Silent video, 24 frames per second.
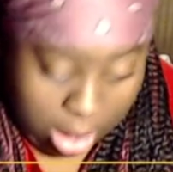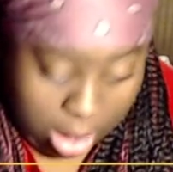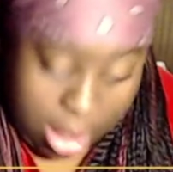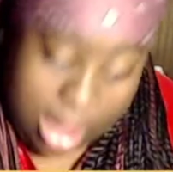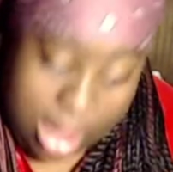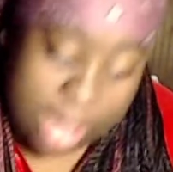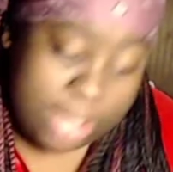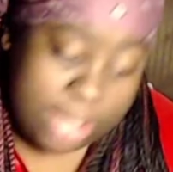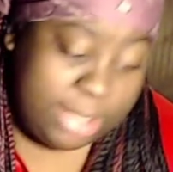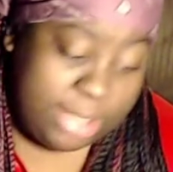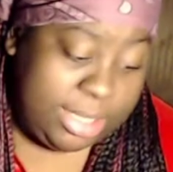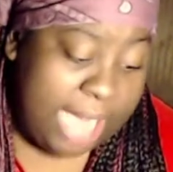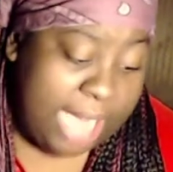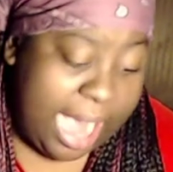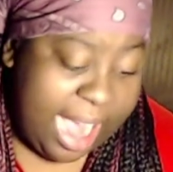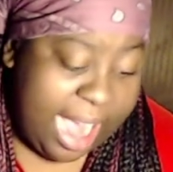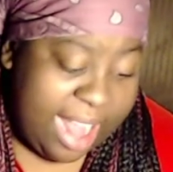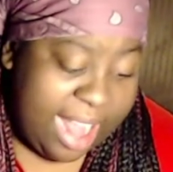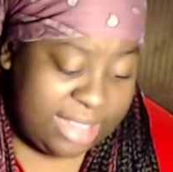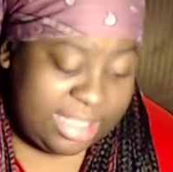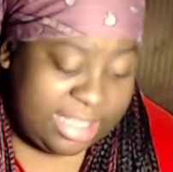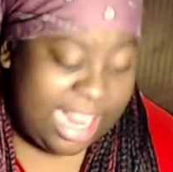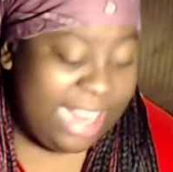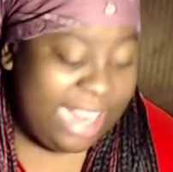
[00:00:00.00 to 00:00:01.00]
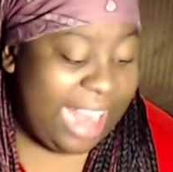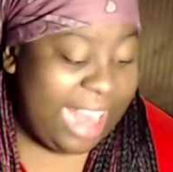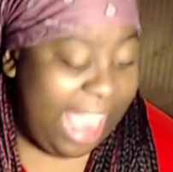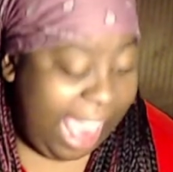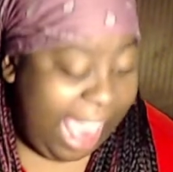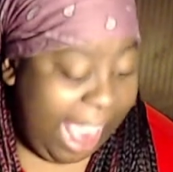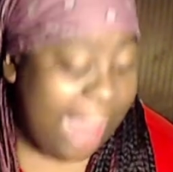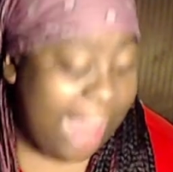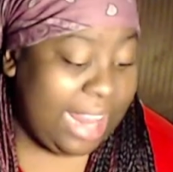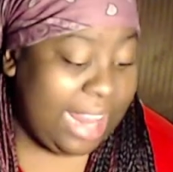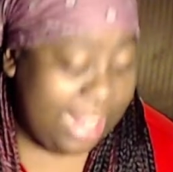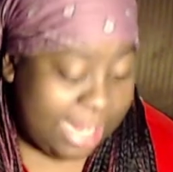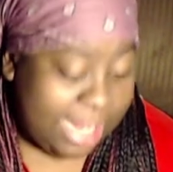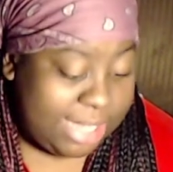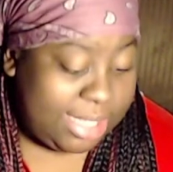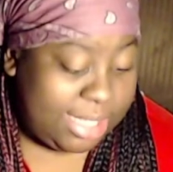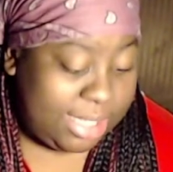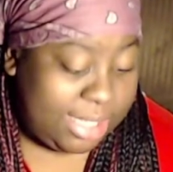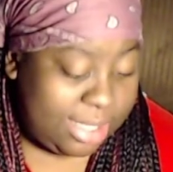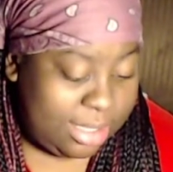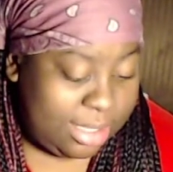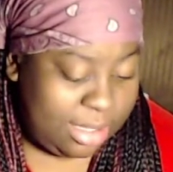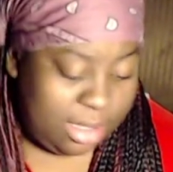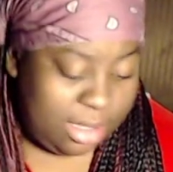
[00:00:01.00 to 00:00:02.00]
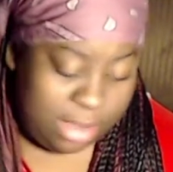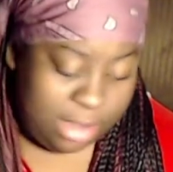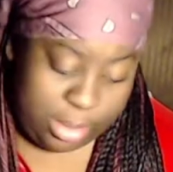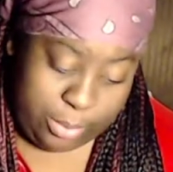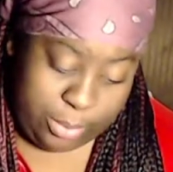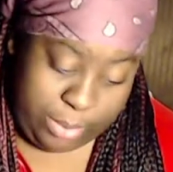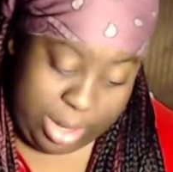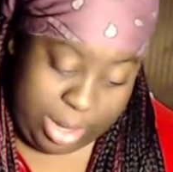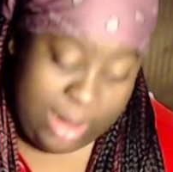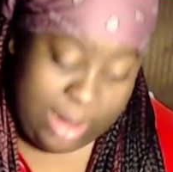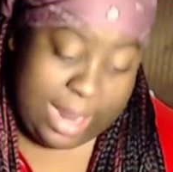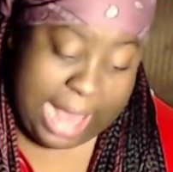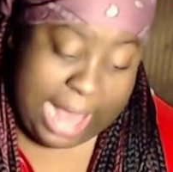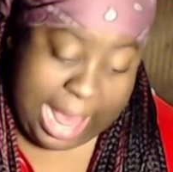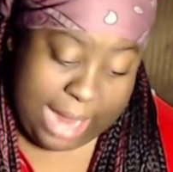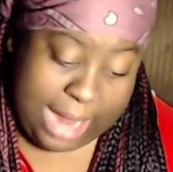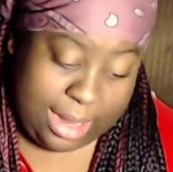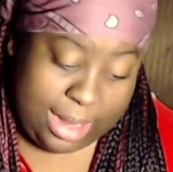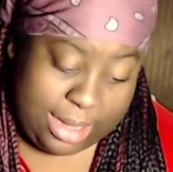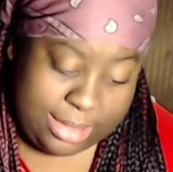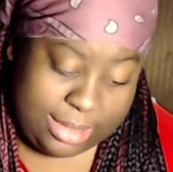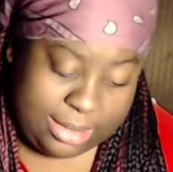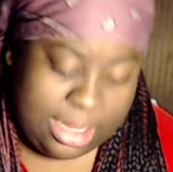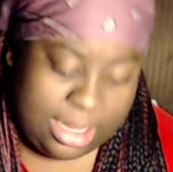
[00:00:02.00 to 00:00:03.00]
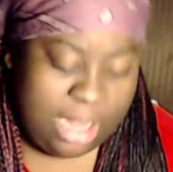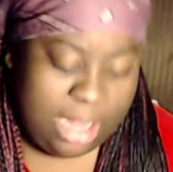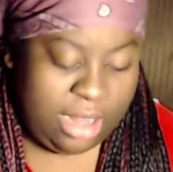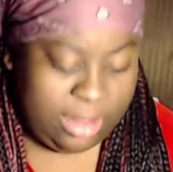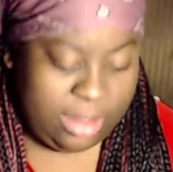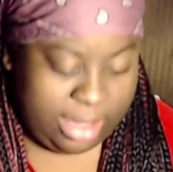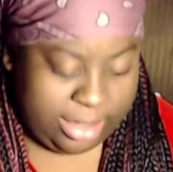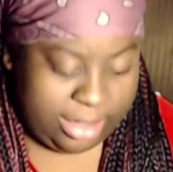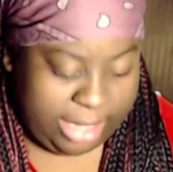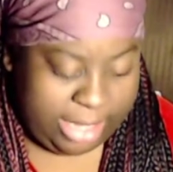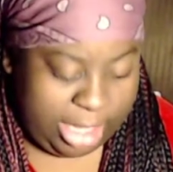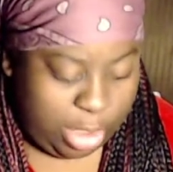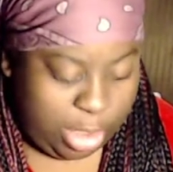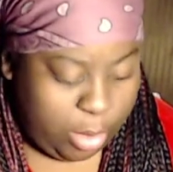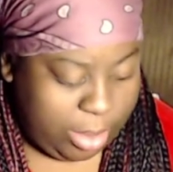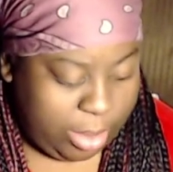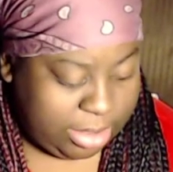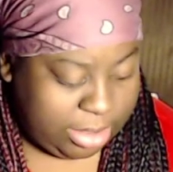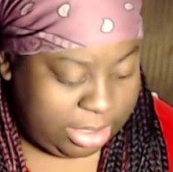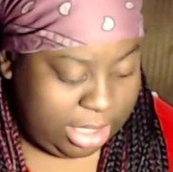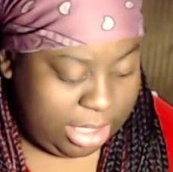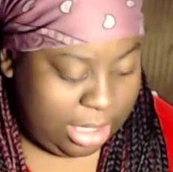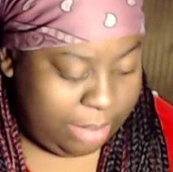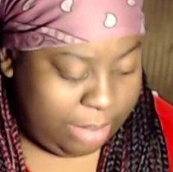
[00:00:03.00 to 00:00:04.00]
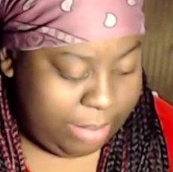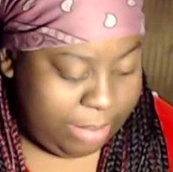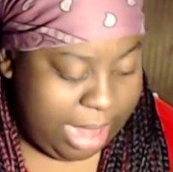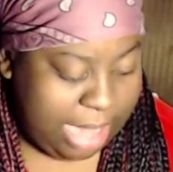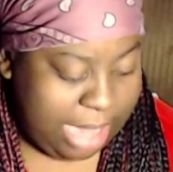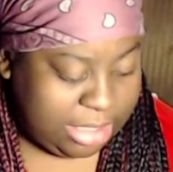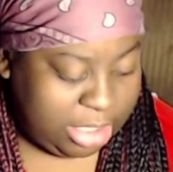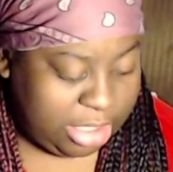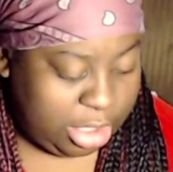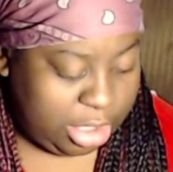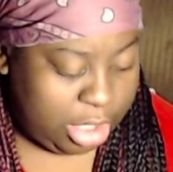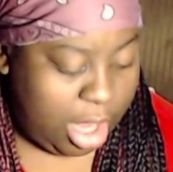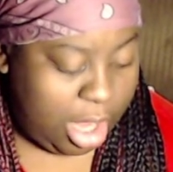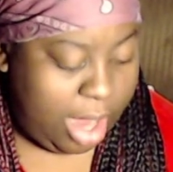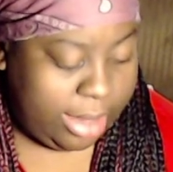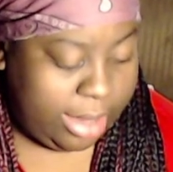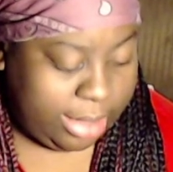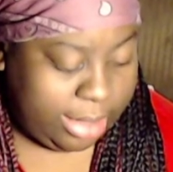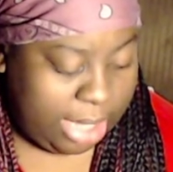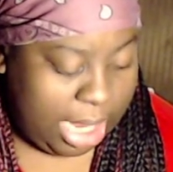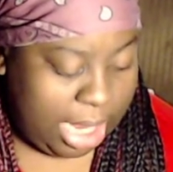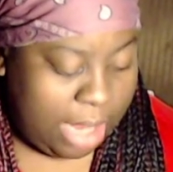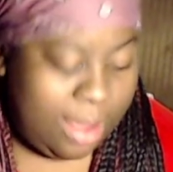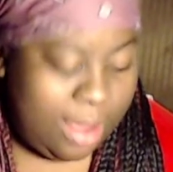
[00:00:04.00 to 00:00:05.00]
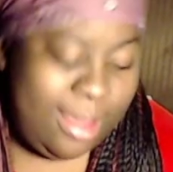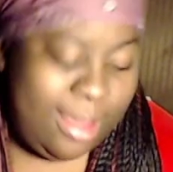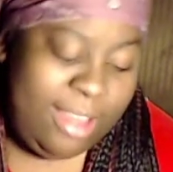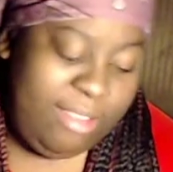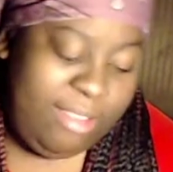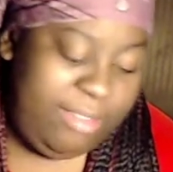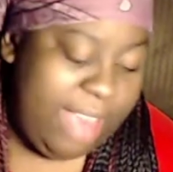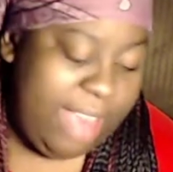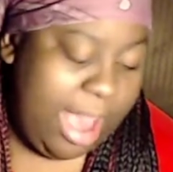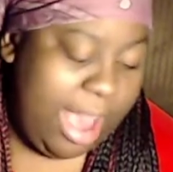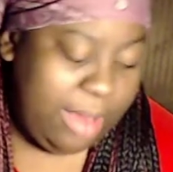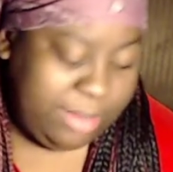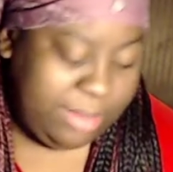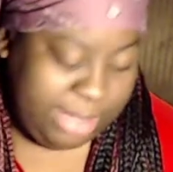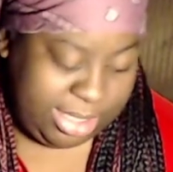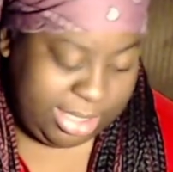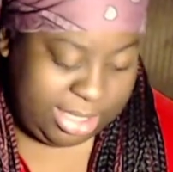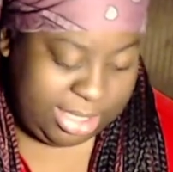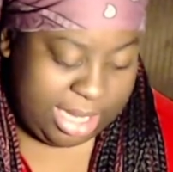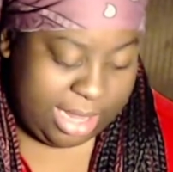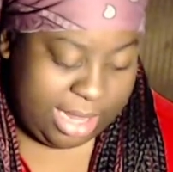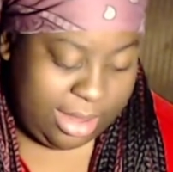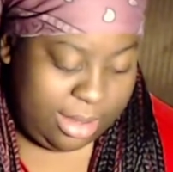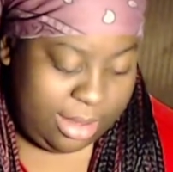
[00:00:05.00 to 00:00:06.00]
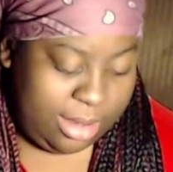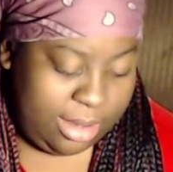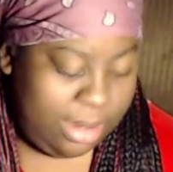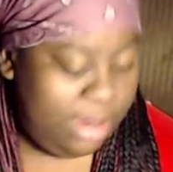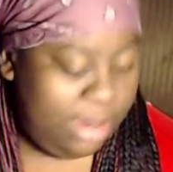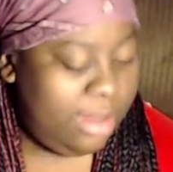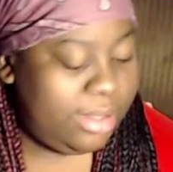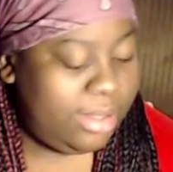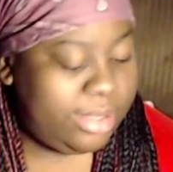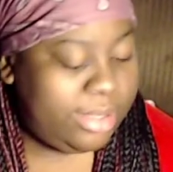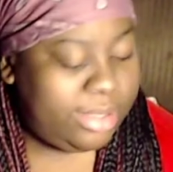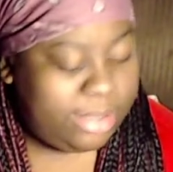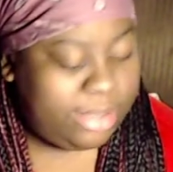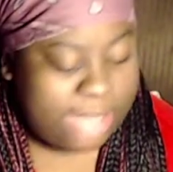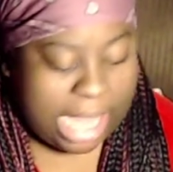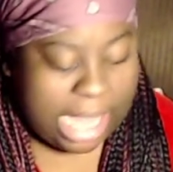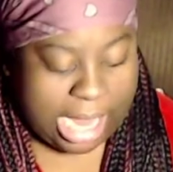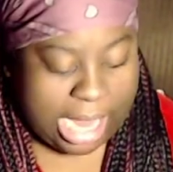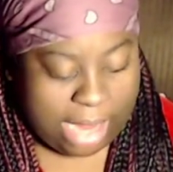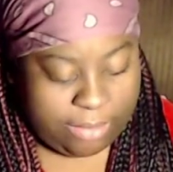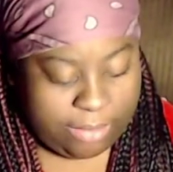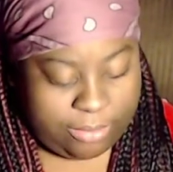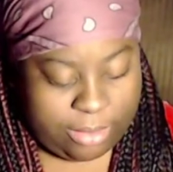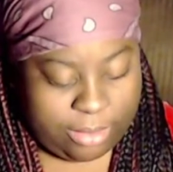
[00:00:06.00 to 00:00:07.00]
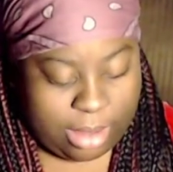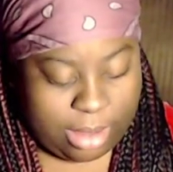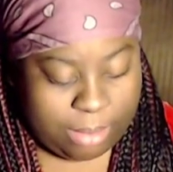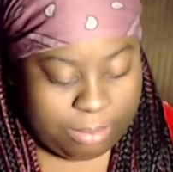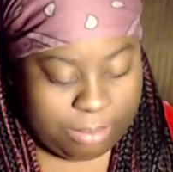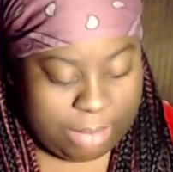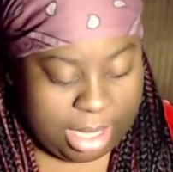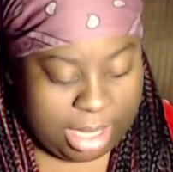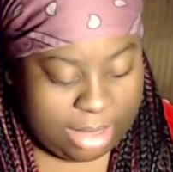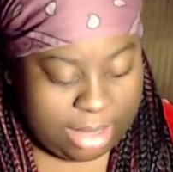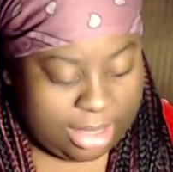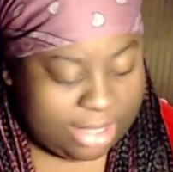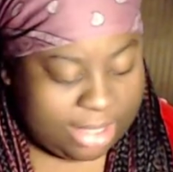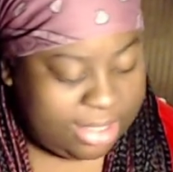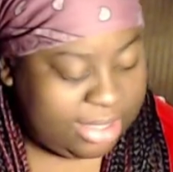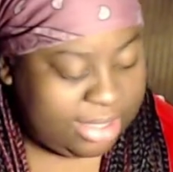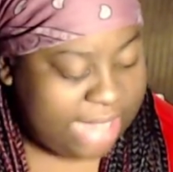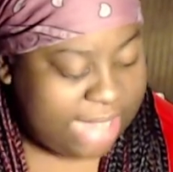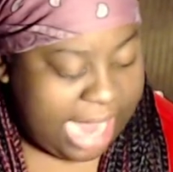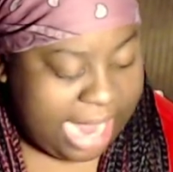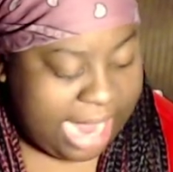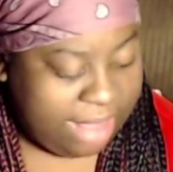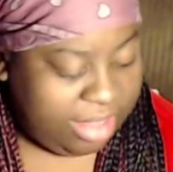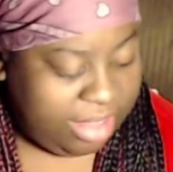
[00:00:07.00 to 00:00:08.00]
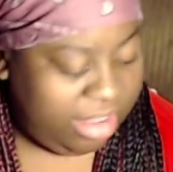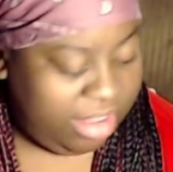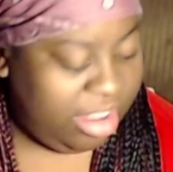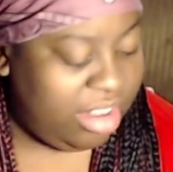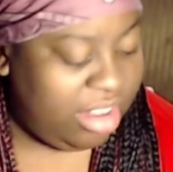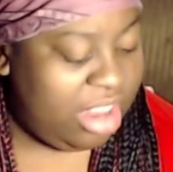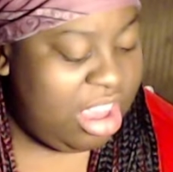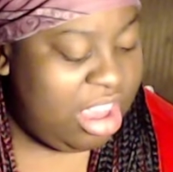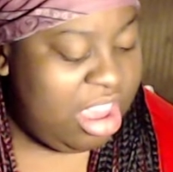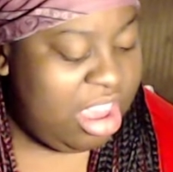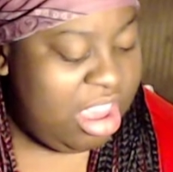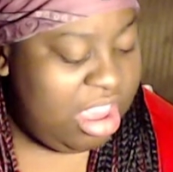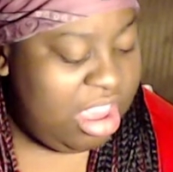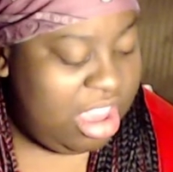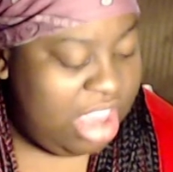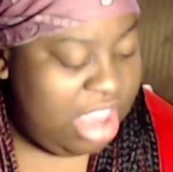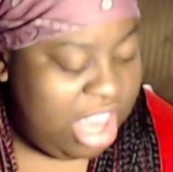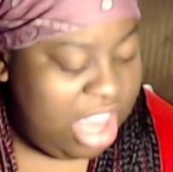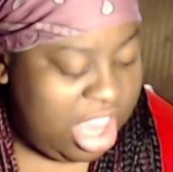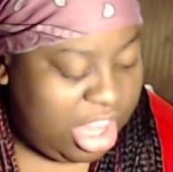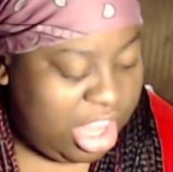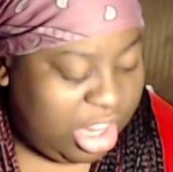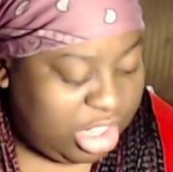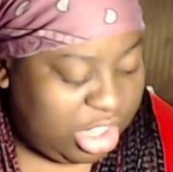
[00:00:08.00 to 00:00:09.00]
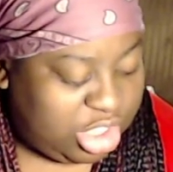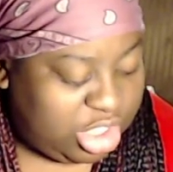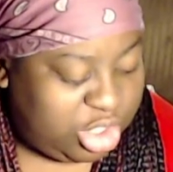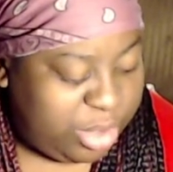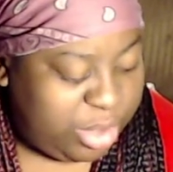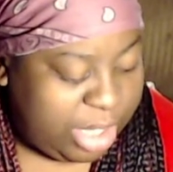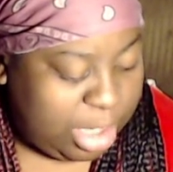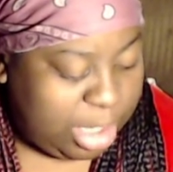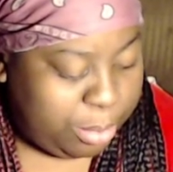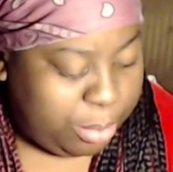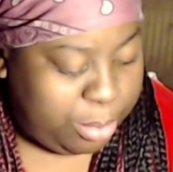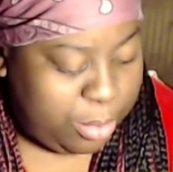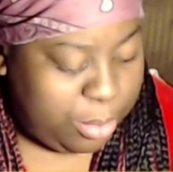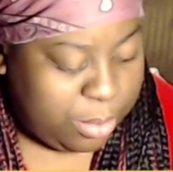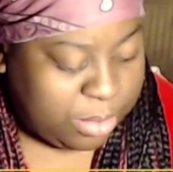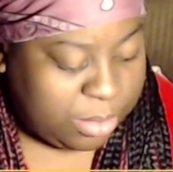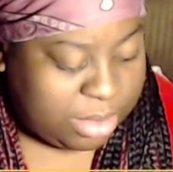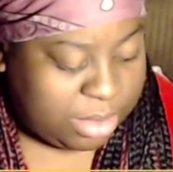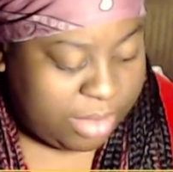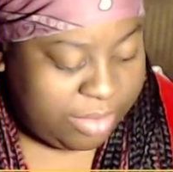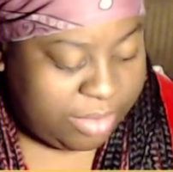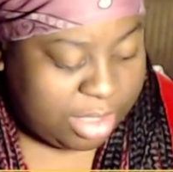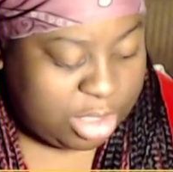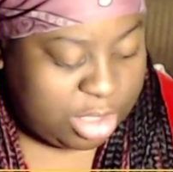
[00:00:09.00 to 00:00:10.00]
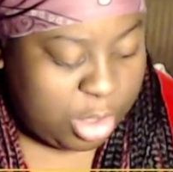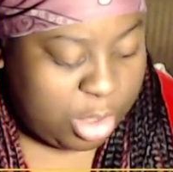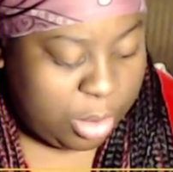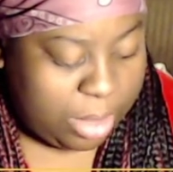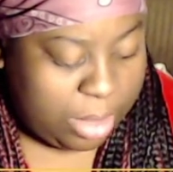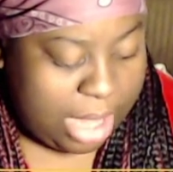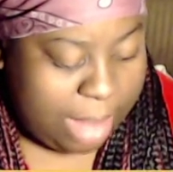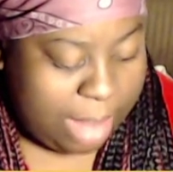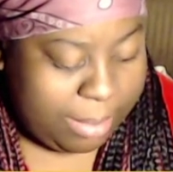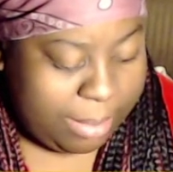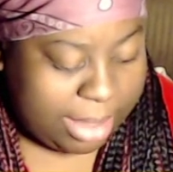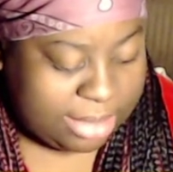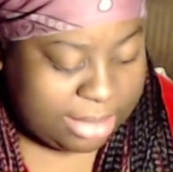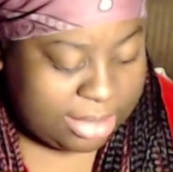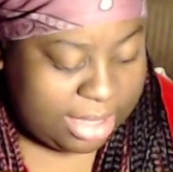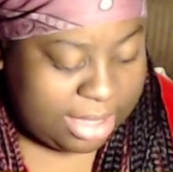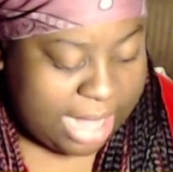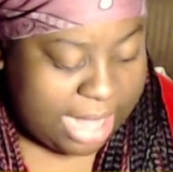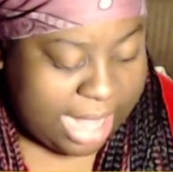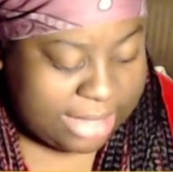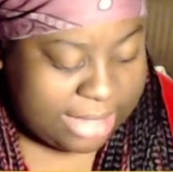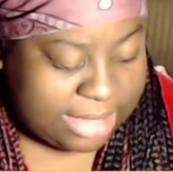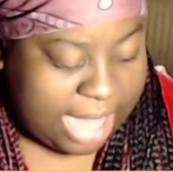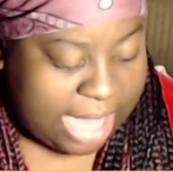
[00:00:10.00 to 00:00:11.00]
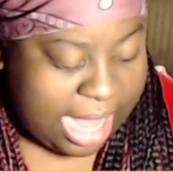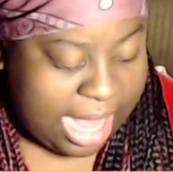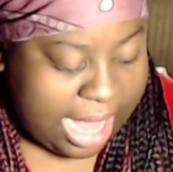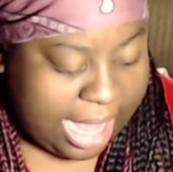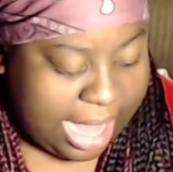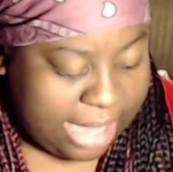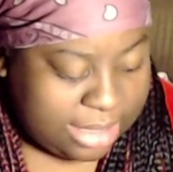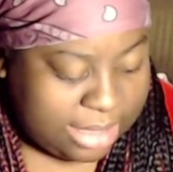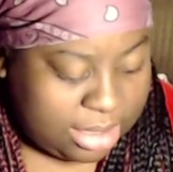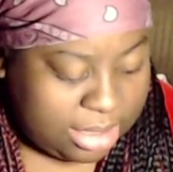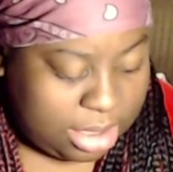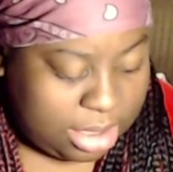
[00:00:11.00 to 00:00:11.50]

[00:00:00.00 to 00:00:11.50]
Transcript: Dodge and Alice, the real Alice, the decoy she'd imagined gone now, found each other, safe amid the skyly and eager trigger pulls of the Total MX glass eyes.